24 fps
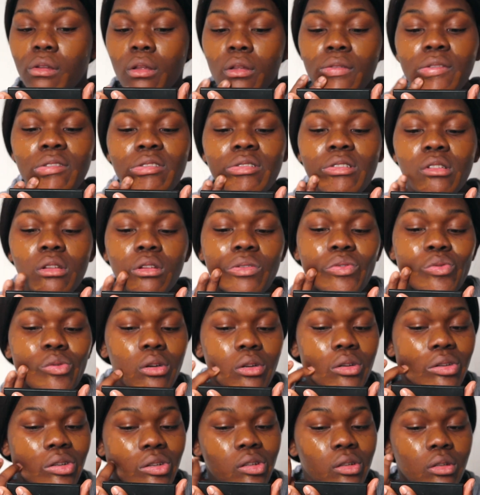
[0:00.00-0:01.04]
By the time this
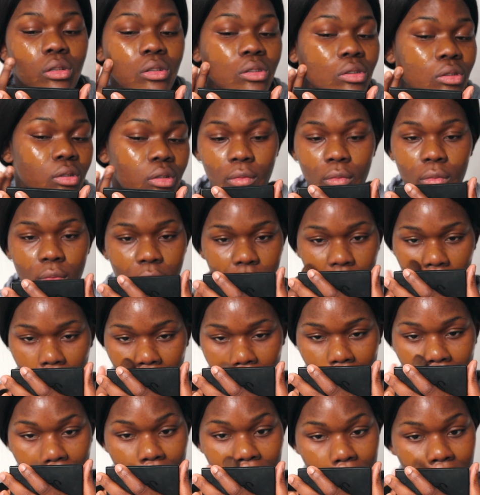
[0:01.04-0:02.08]
one is finished, it's going to be
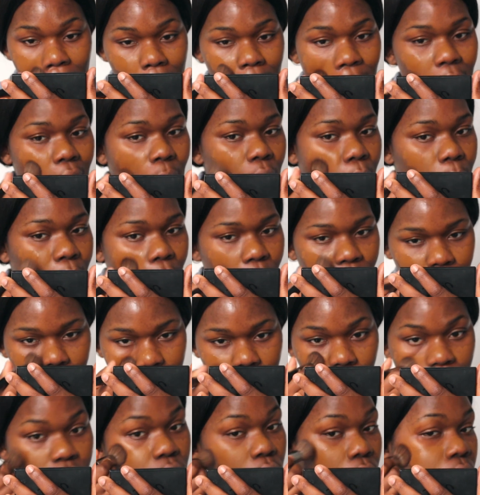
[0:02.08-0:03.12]
really nice.
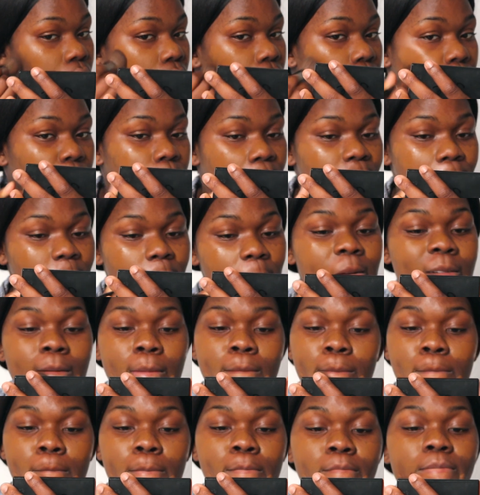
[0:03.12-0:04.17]
Okay, brush. Just
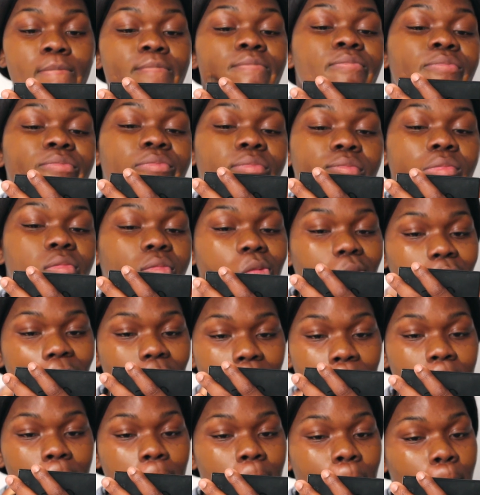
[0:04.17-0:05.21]

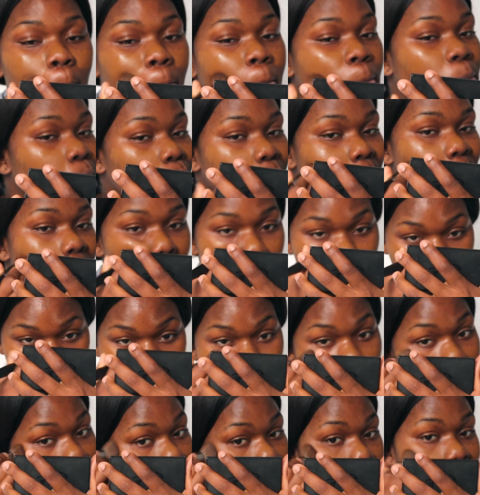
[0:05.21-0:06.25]
using the blush to blend it
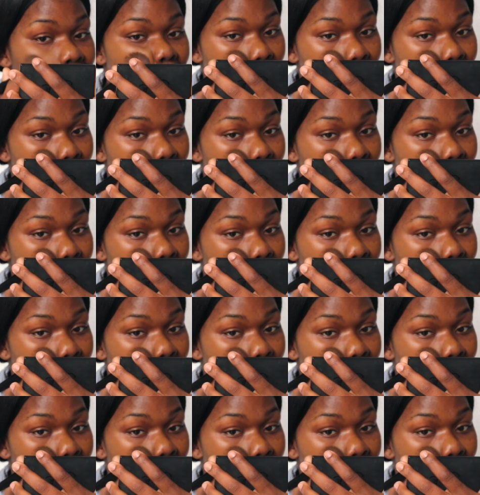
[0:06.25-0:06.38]
up. Blend.